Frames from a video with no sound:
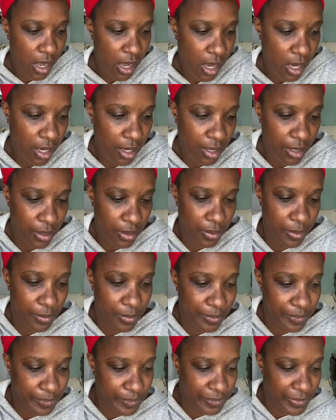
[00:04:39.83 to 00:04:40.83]

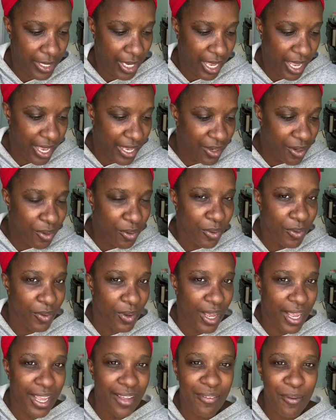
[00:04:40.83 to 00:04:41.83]

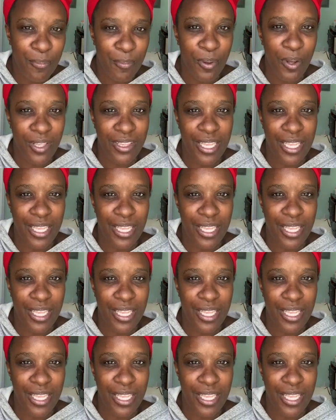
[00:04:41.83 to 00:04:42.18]
I haven't bought